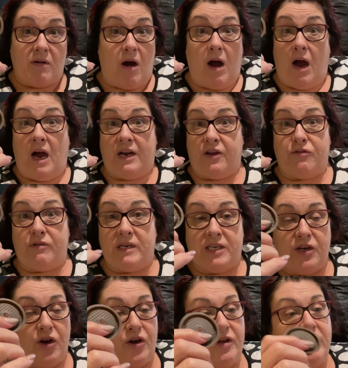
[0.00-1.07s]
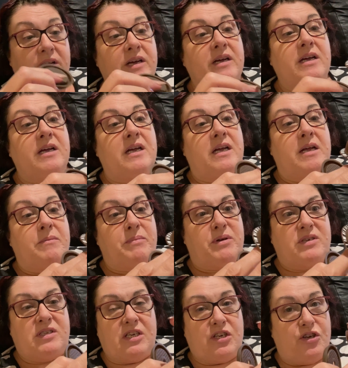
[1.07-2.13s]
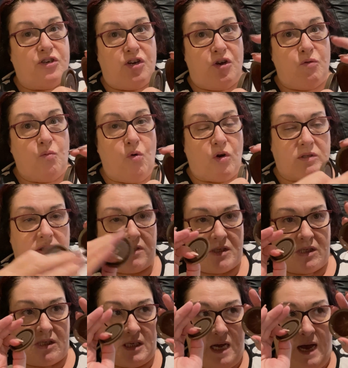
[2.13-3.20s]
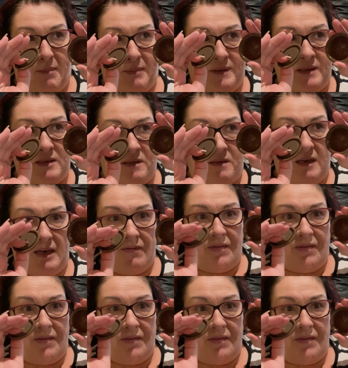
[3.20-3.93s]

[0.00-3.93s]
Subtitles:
I don't really know, because I don't know what's up in